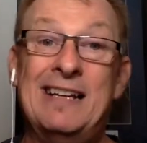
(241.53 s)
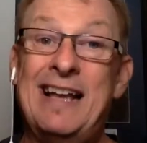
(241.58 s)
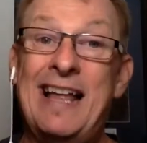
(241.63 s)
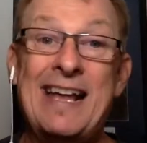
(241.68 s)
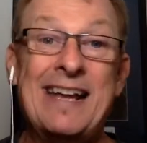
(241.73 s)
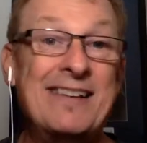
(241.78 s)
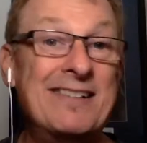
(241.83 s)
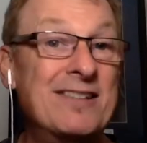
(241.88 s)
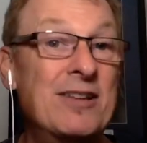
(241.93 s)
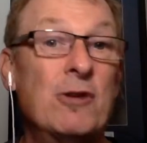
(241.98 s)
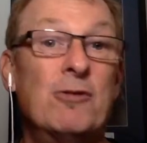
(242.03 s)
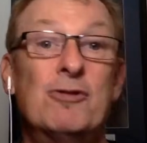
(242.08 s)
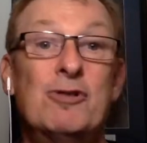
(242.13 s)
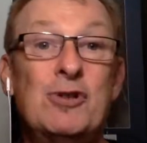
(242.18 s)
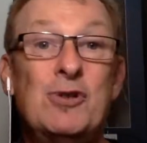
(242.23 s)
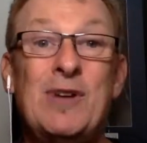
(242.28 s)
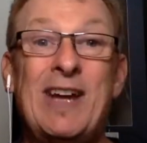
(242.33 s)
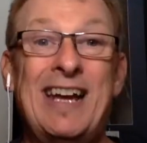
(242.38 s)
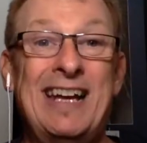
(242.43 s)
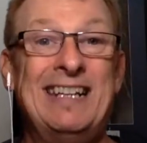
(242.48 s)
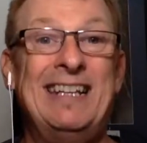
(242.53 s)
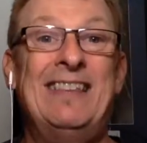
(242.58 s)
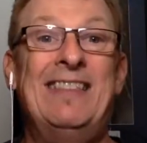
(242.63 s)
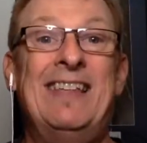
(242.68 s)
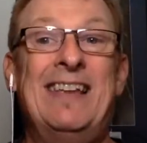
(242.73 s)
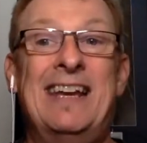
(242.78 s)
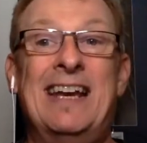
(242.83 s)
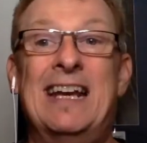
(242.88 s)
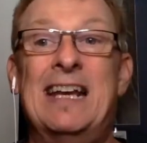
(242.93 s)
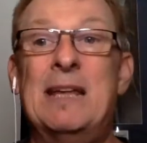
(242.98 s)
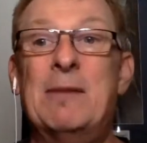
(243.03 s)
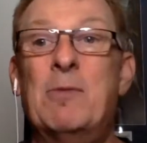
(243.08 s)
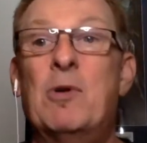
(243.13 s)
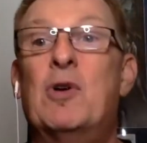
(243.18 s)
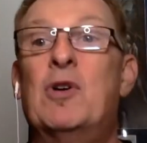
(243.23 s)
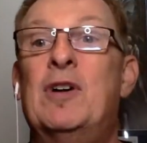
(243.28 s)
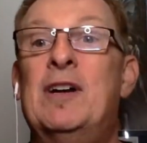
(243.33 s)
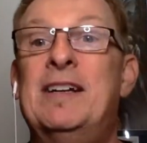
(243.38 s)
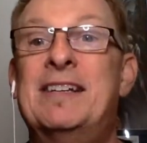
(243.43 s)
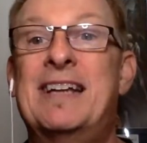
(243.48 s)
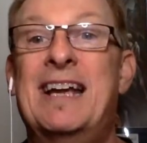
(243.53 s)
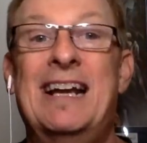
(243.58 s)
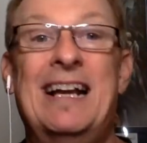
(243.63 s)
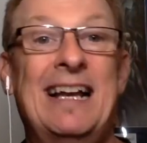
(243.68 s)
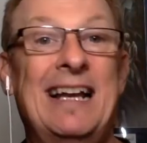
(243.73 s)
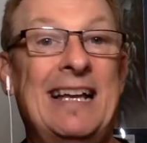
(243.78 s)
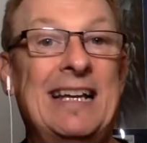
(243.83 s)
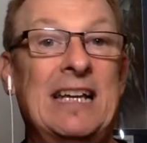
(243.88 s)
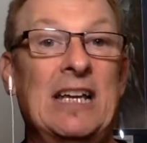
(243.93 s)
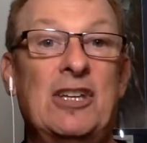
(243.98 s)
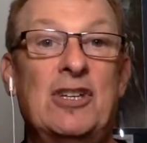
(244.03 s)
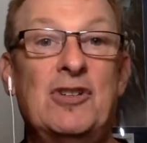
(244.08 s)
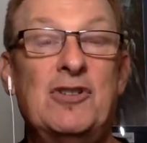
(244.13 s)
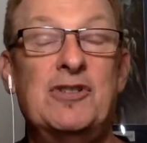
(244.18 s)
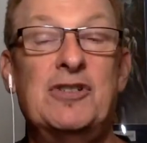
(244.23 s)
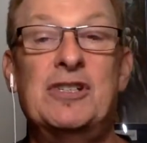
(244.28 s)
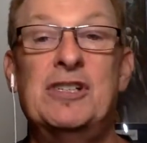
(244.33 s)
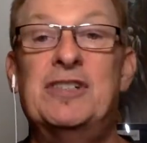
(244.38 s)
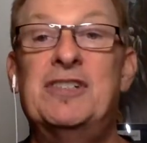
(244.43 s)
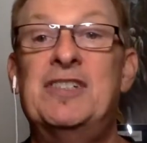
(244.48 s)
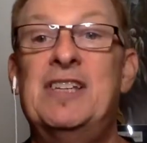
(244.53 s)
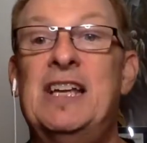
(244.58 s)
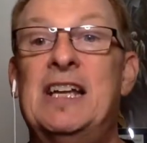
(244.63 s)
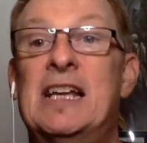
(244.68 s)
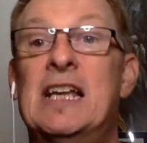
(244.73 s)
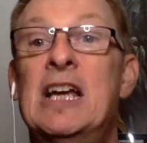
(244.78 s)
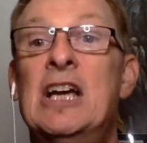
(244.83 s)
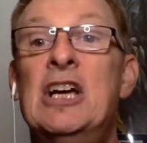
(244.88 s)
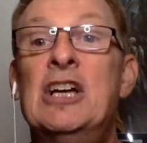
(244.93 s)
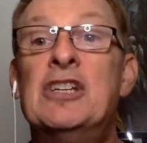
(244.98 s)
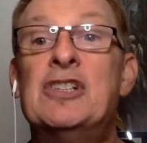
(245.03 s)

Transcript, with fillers: Likes don't do anything anymore. It's kind of like a useless thing.